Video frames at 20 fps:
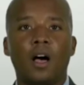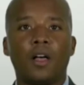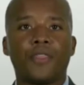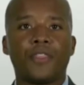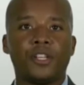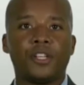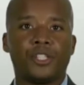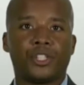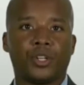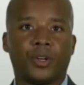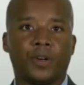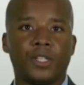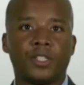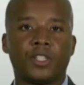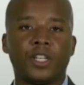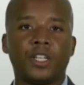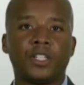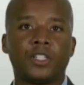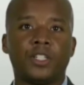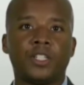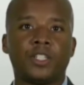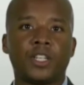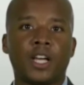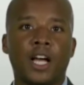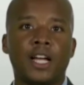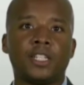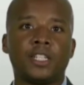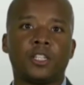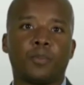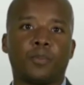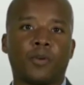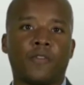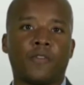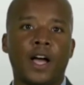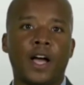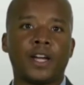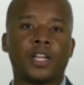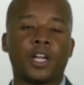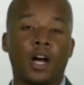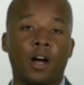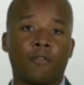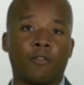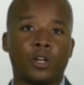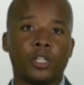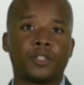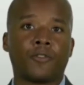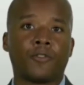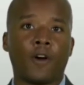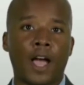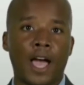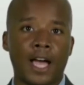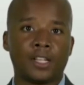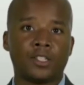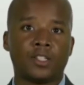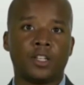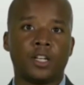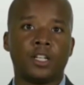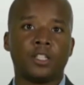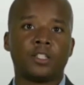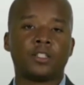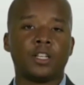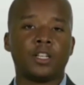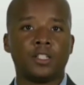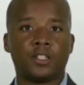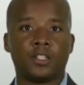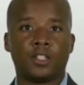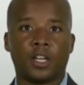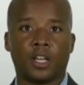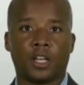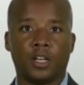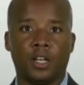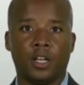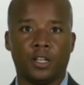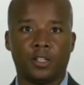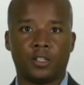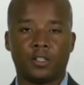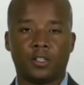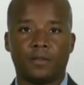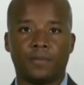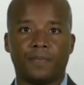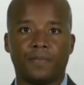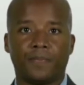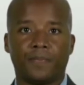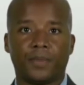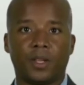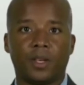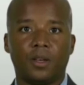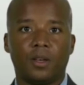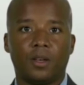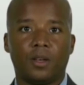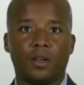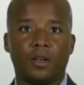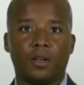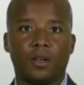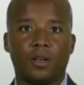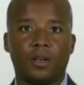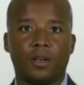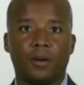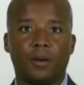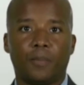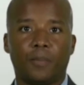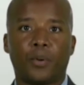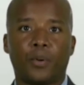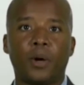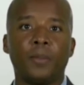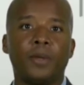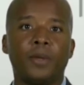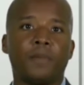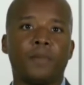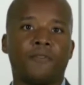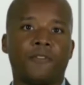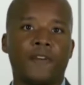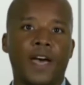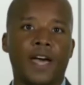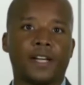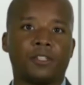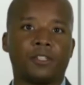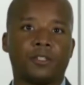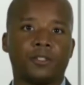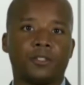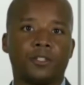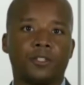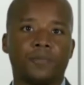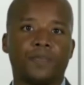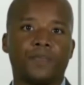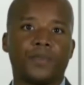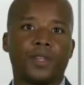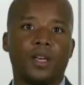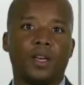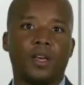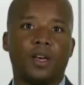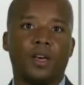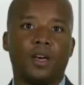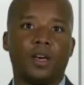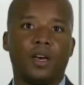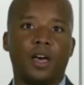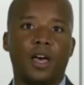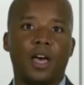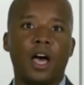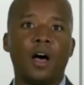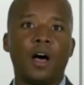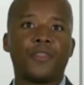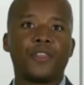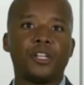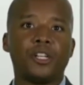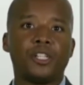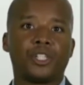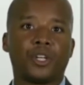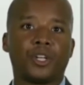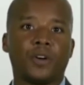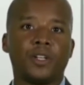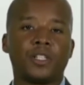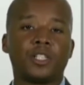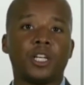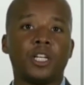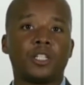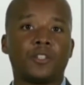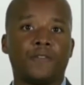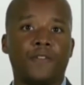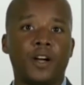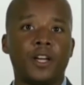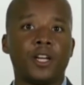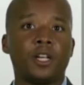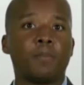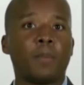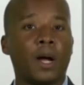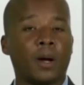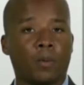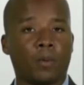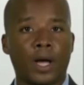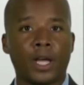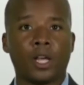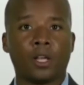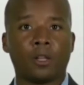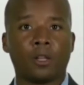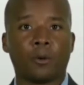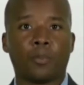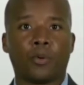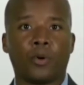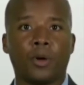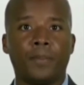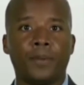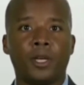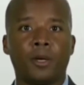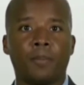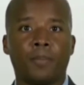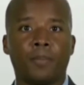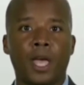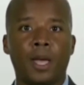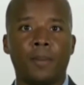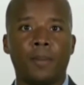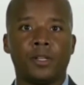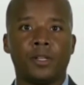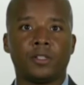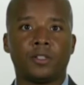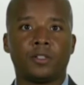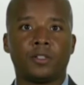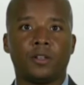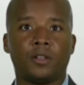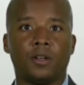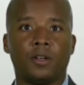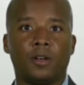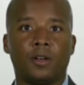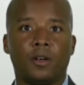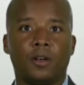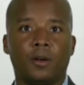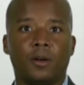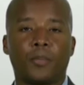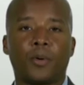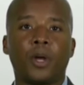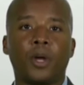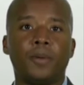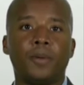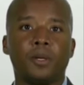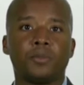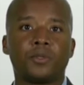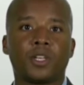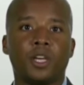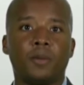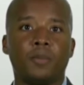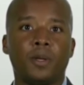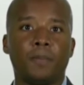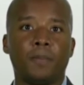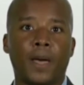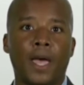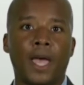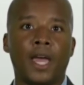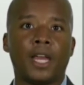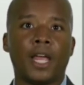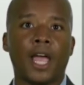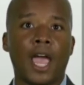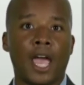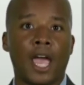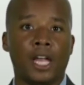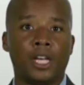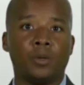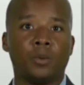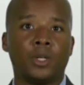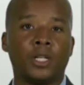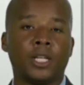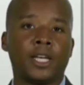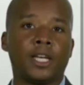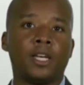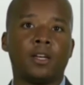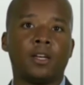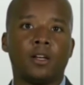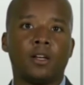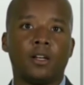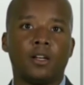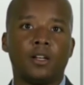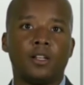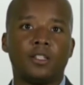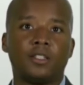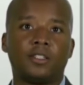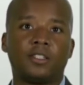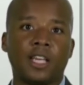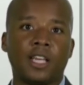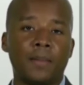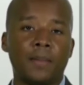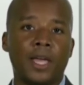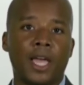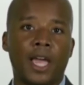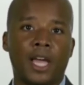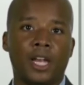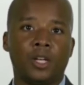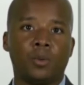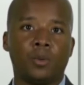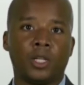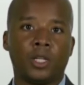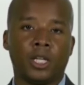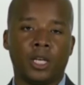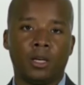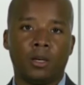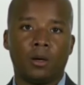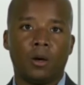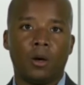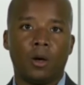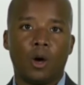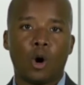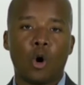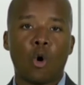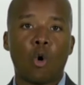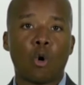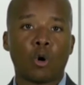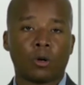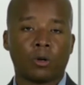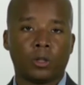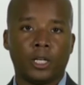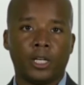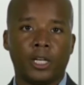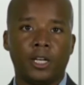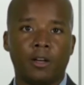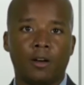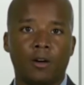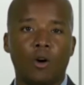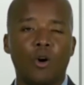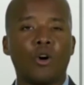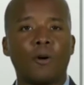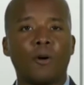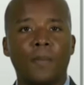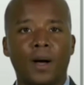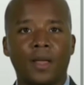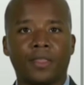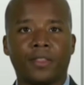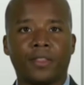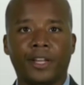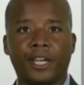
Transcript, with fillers: Health insurance is designed to provide coverage for accidents and sickness. Premium factors. Health insurance is funded by regular premium payments. Premiums can be paid annually, semi annually, quarterly, or